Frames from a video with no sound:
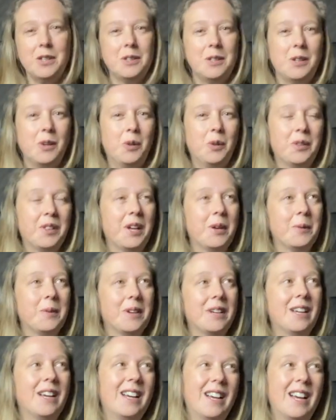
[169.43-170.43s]
Although
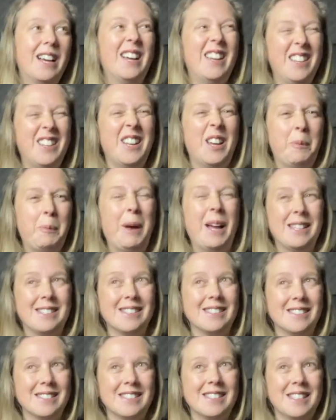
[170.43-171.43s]
a, uh, a
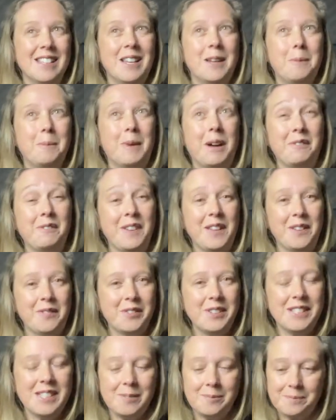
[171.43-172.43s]
pencil's my
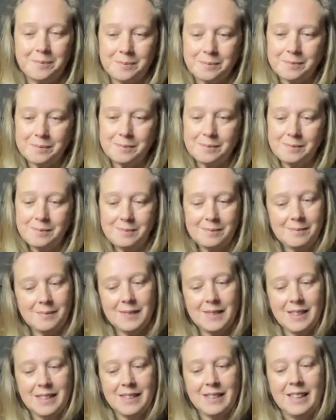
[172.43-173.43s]
favourite.
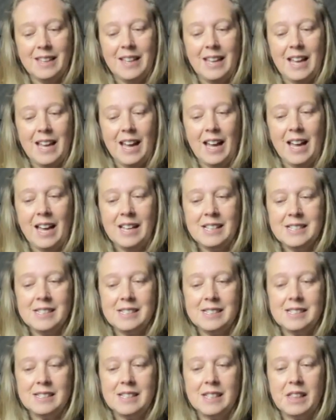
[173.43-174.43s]

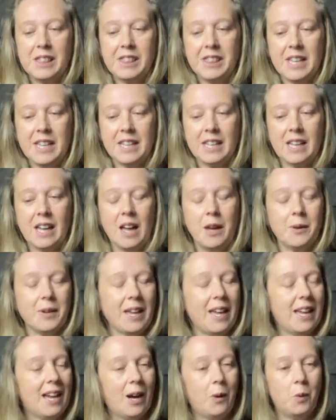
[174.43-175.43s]
And think,
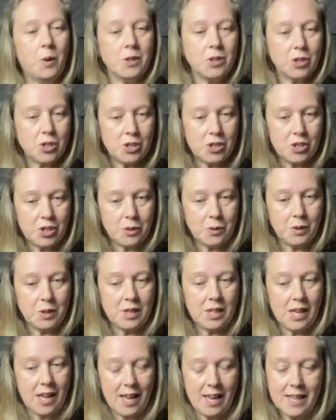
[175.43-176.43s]
okay, I want to do
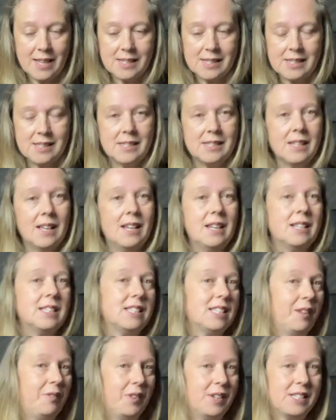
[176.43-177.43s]
this.
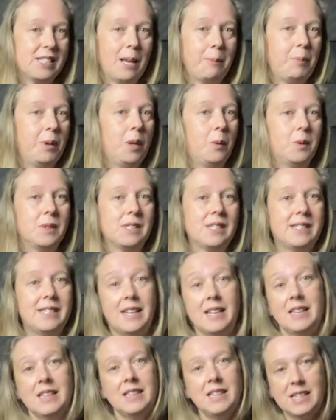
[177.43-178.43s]
Say, for example, I want to
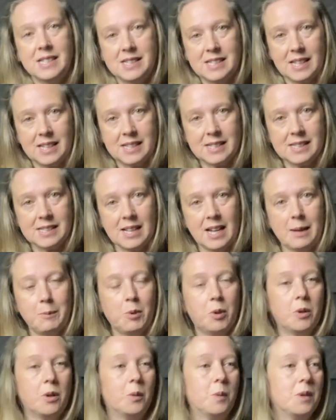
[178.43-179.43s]
take this exam,
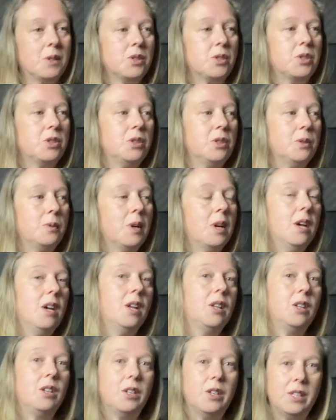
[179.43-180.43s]
or I want to
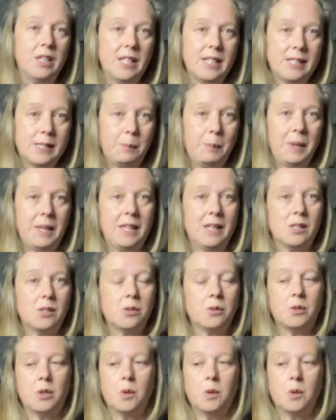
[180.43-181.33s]
learn this piece, or I